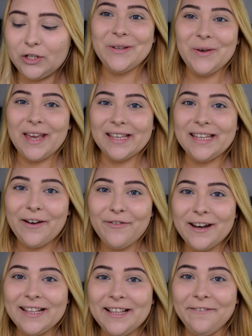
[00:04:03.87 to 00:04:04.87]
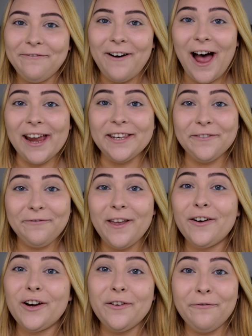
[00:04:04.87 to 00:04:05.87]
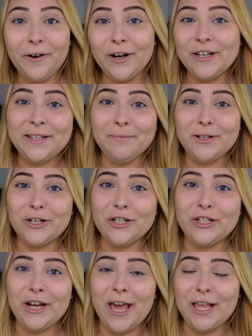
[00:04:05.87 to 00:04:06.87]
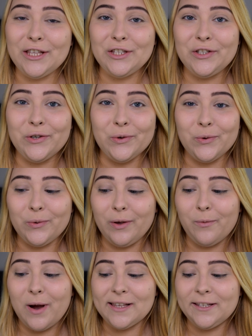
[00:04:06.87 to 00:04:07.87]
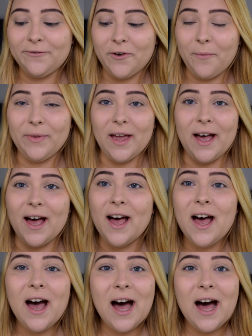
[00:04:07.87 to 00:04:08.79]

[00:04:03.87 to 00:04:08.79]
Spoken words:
so you can definitely find very similar shades to the ones from the